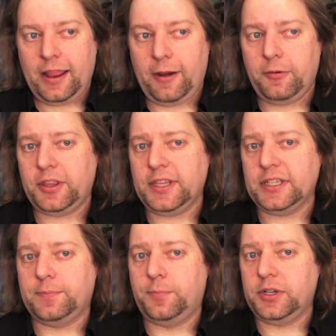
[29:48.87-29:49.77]
everything that
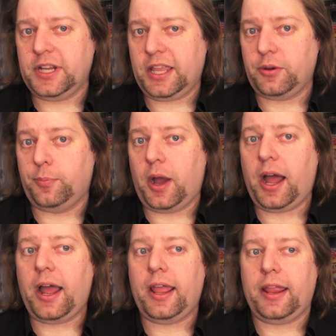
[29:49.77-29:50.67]
is put together
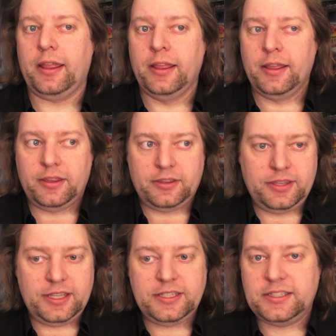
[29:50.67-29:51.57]
by
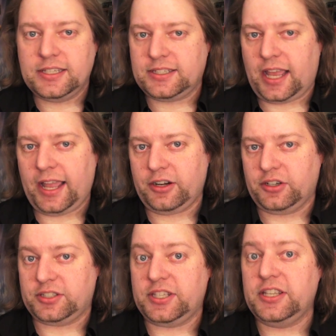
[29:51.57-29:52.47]
these
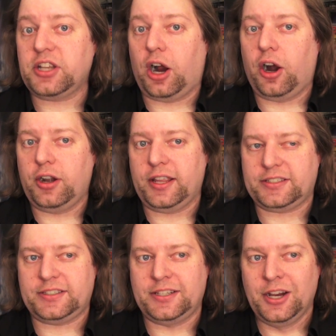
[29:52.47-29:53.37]
designers, these
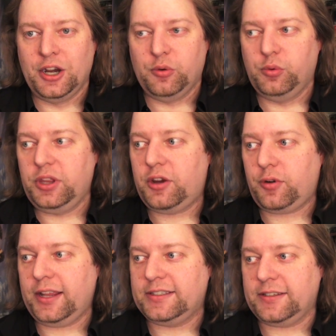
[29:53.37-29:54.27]
artists, really
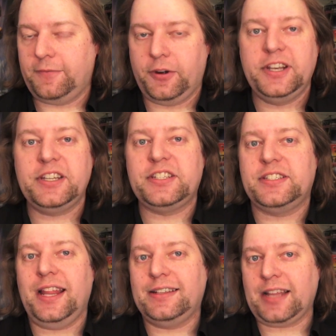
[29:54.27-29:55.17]
creates very
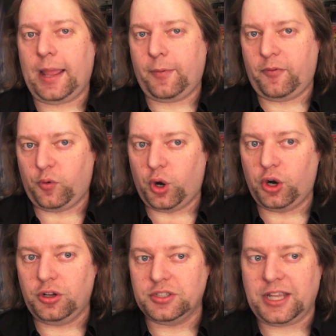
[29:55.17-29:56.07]
distinct type of
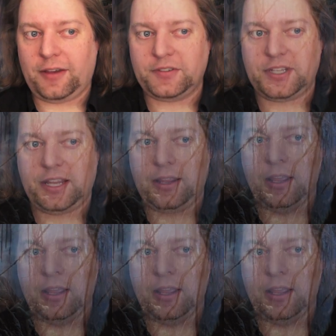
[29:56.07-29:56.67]
worlds. Obviously,